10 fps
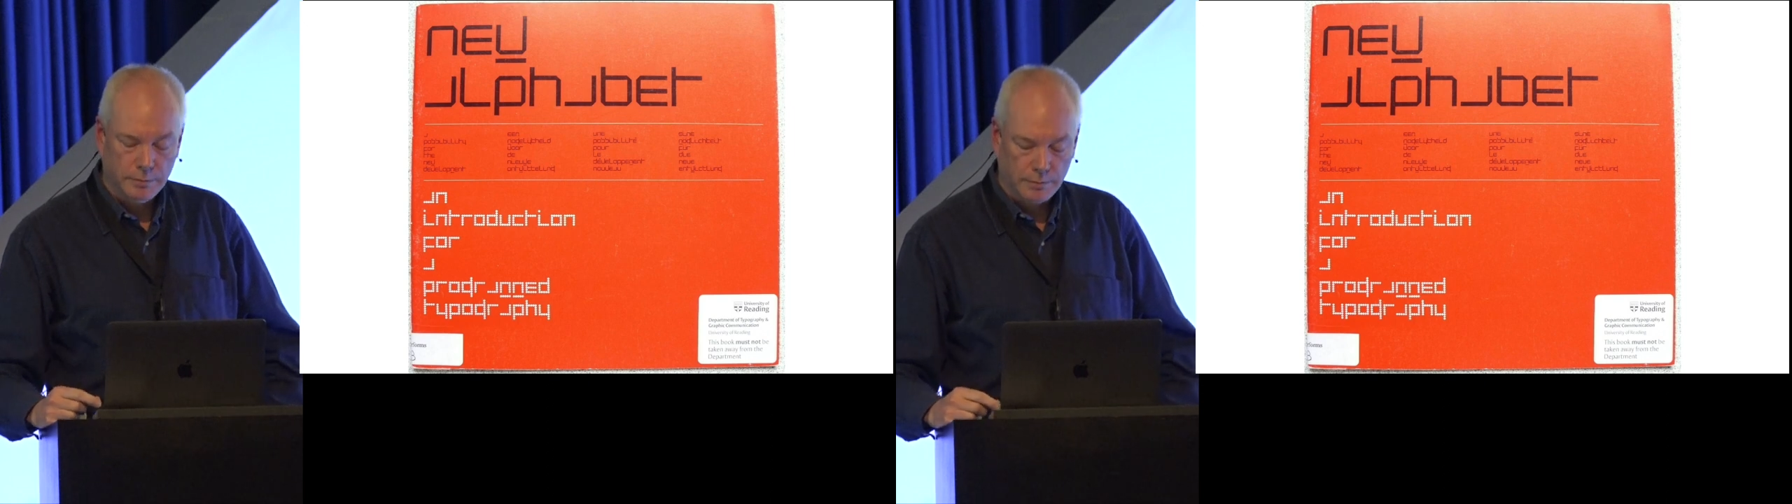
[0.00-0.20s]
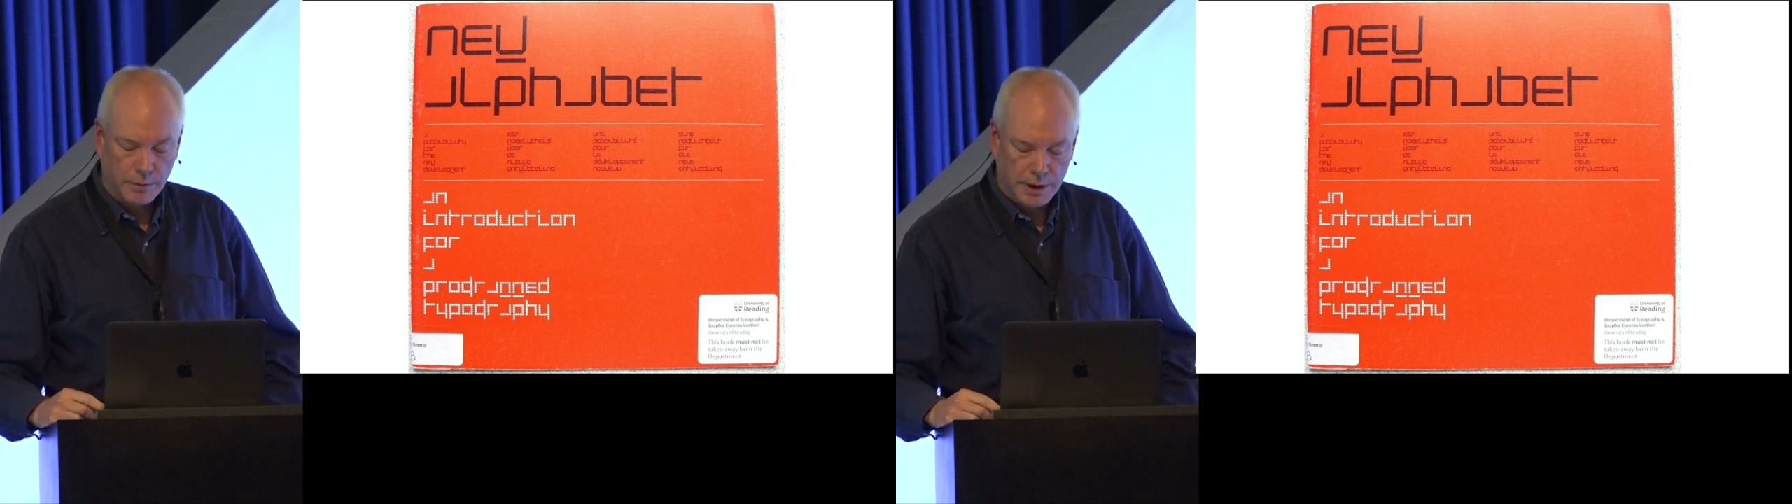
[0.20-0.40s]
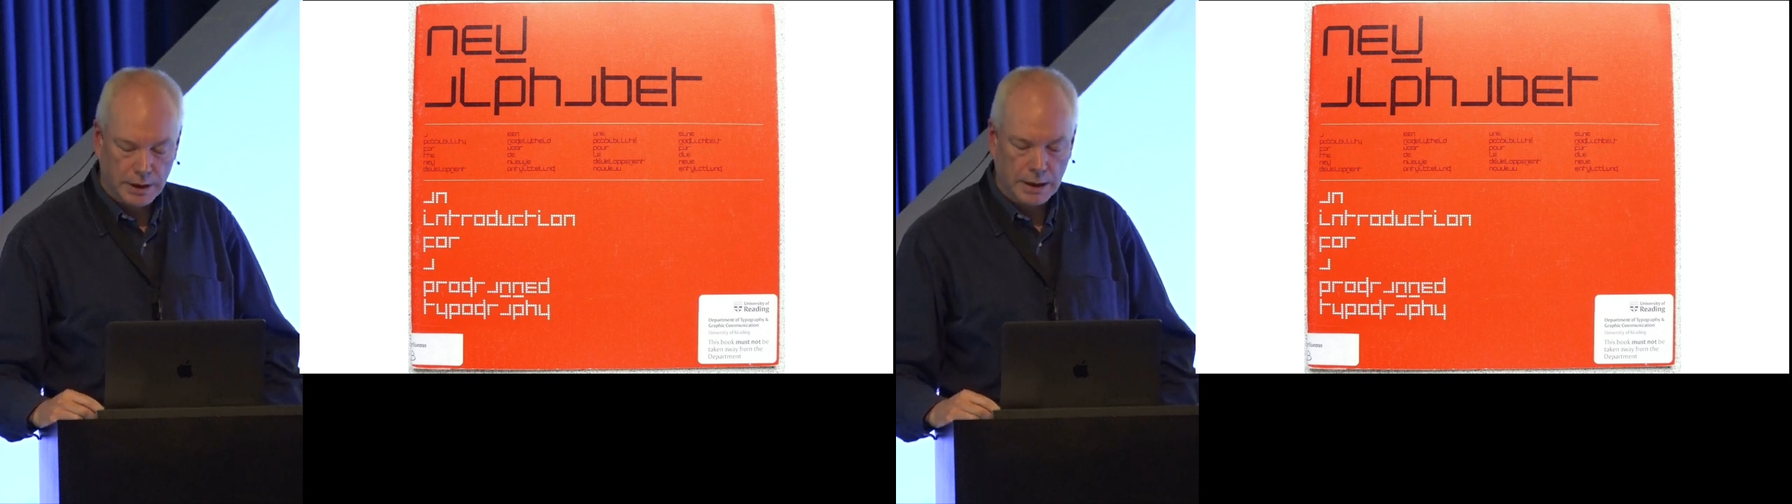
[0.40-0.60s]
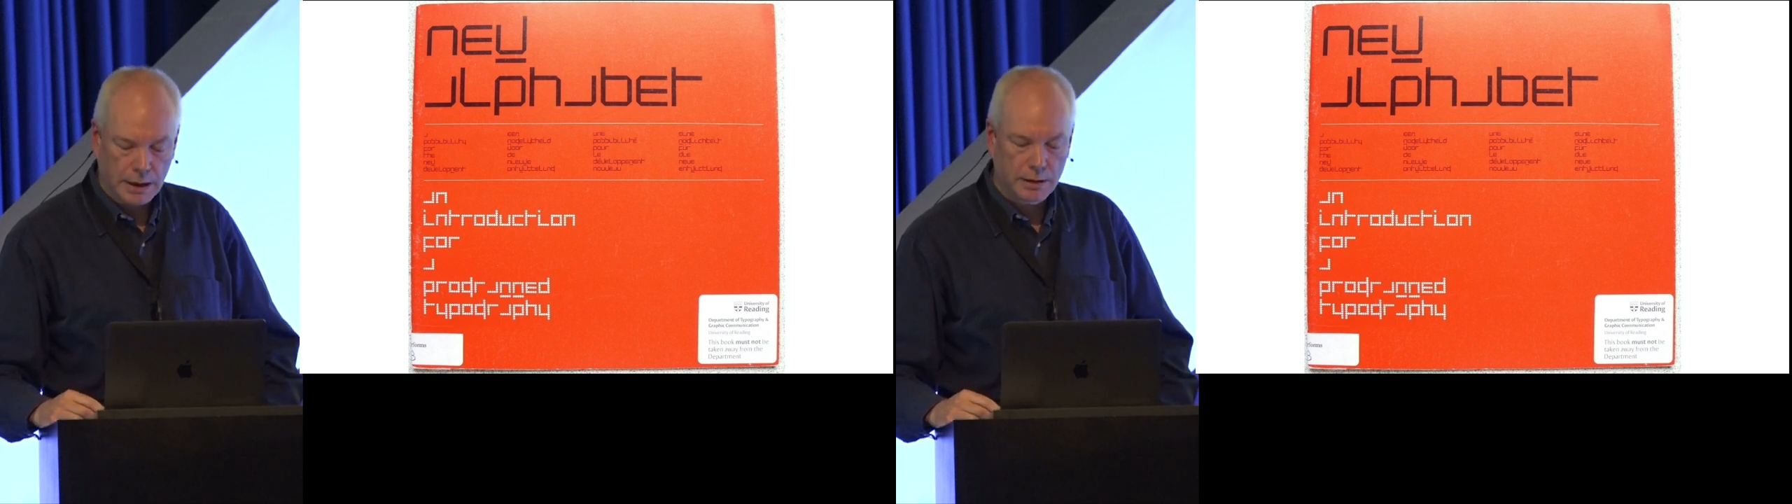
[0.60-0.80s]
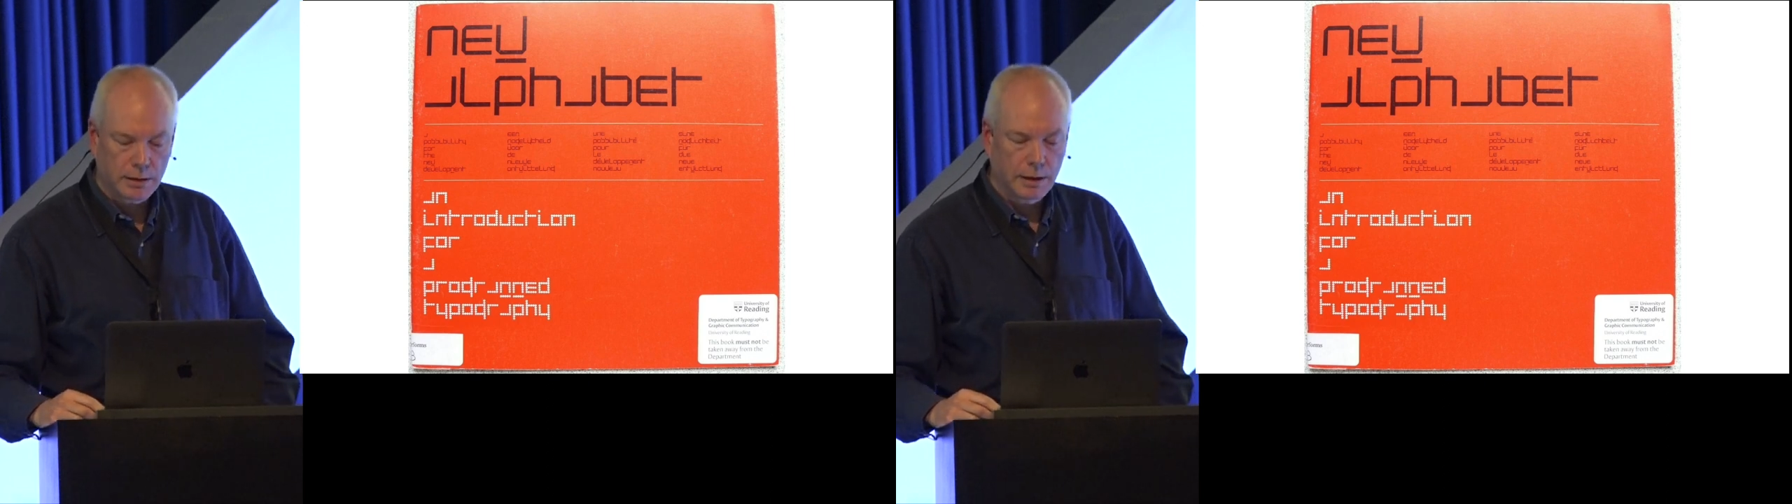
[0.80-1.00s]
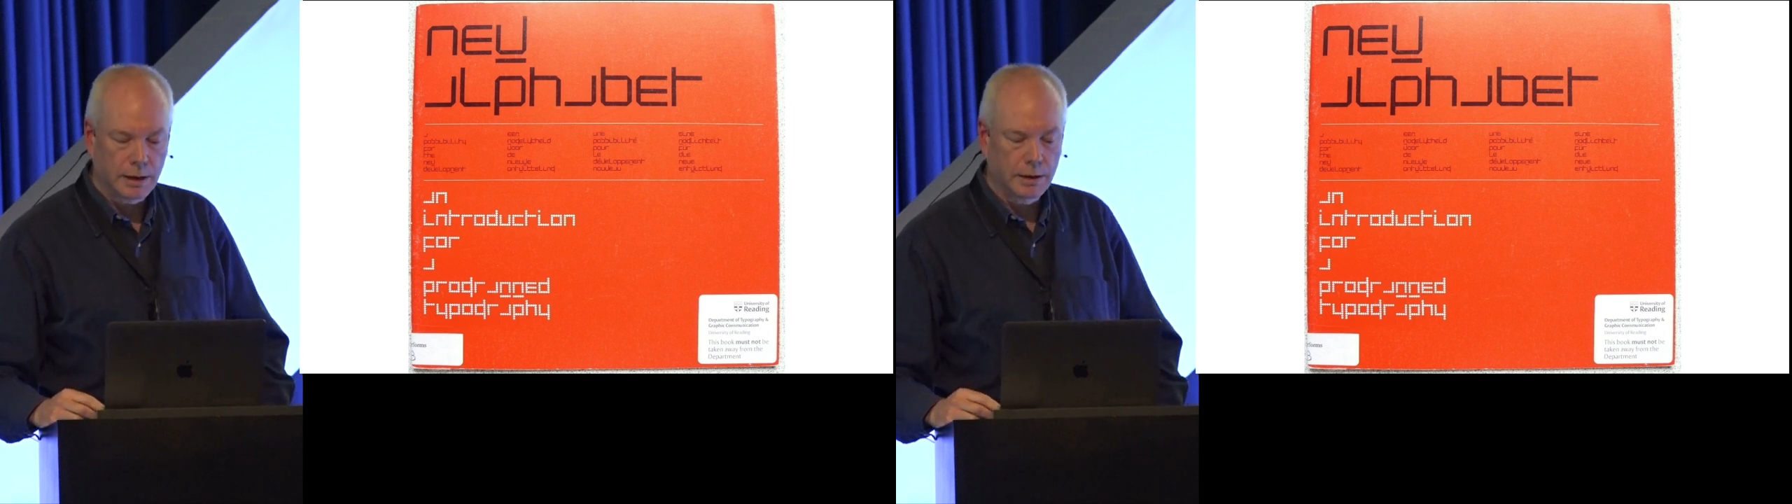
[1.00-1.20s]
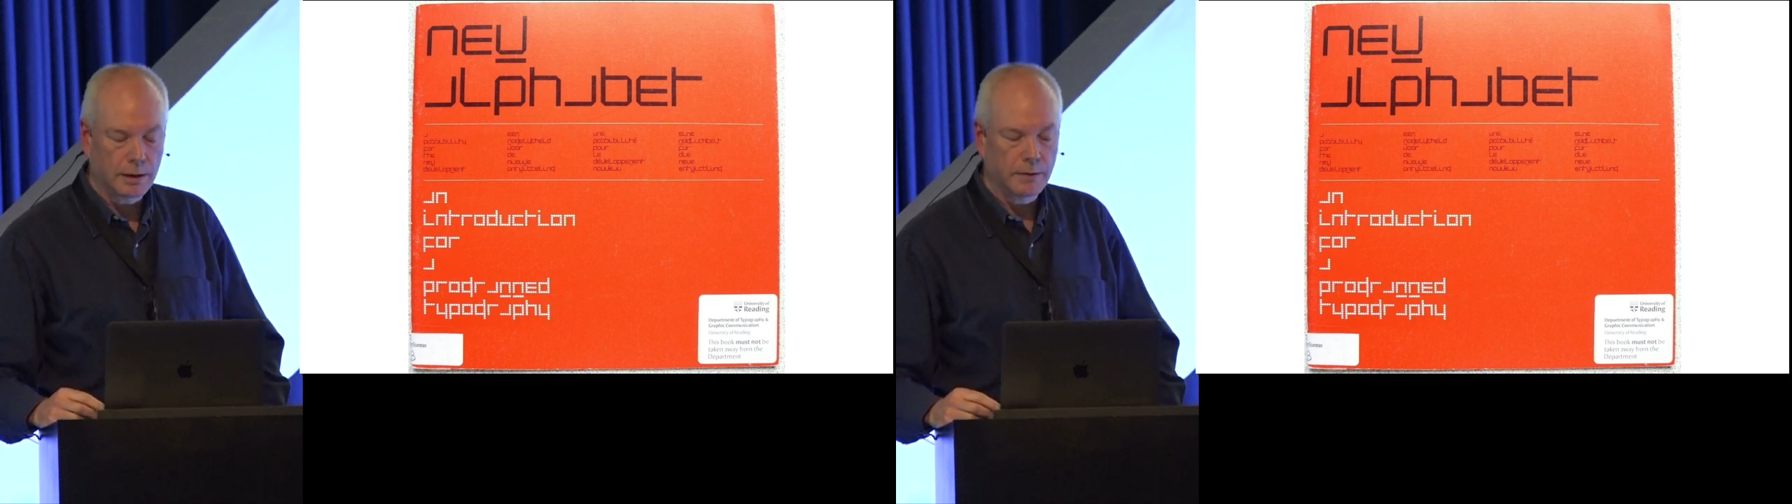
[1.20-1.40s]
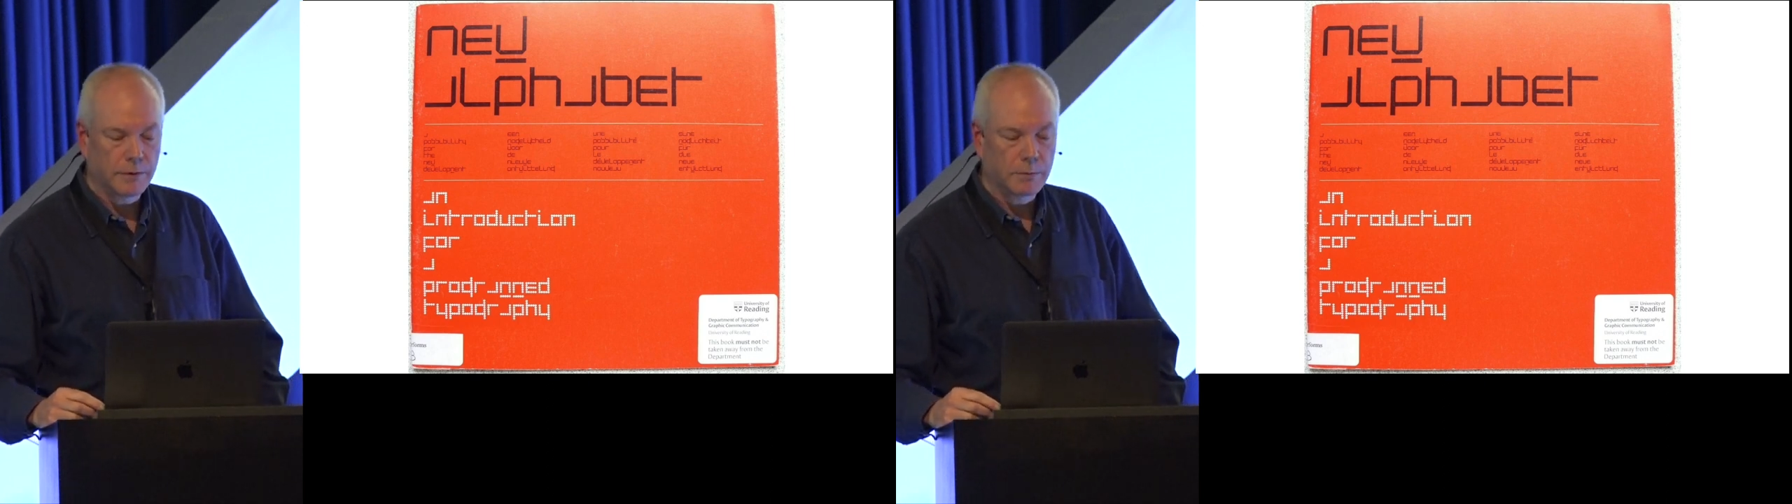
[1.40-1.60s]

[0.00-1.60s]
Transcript: which he did, and uh,